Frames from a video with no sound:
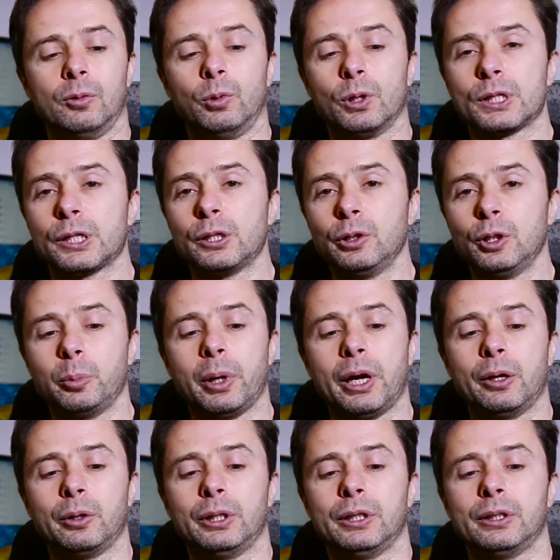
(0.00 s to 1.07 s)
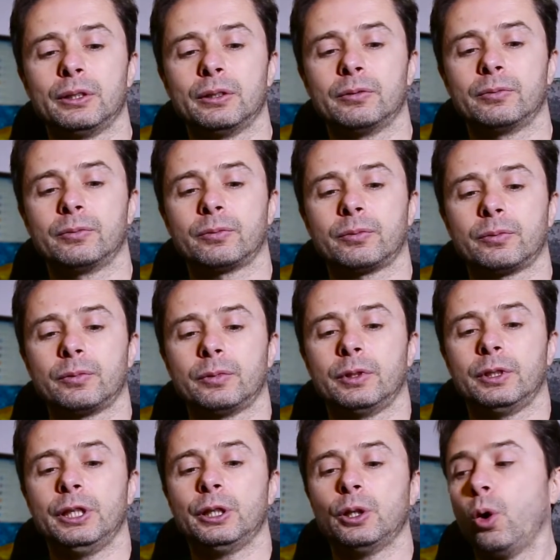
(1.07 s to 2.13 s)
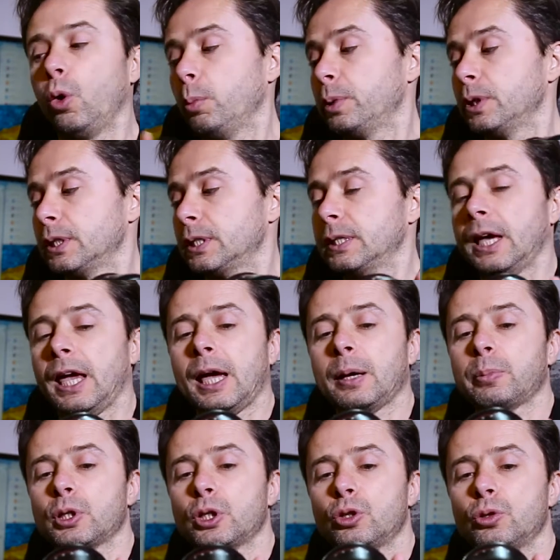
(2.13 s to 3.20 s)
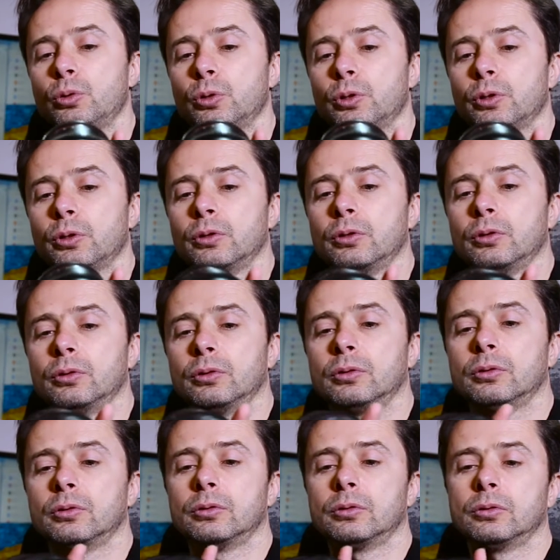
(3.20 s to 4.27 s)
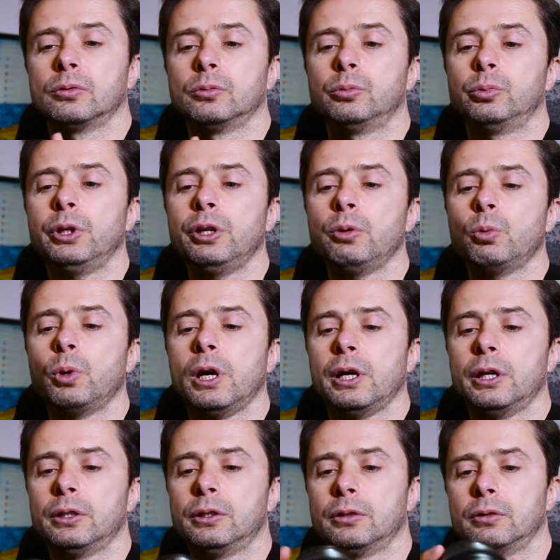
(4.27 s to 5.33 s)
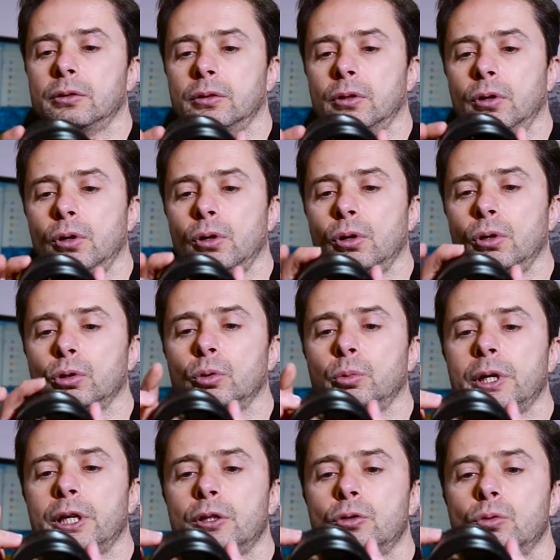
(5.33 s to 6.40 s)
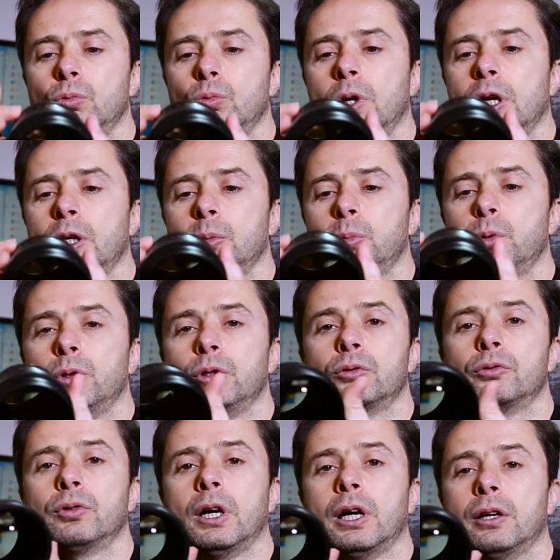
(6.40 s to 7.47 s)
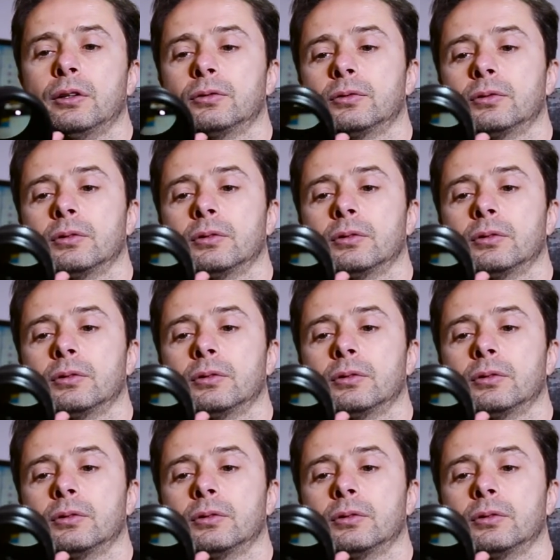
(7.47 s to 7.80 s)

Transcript: What's good about it, it opens aperture pretty wide, all the way to 1.5.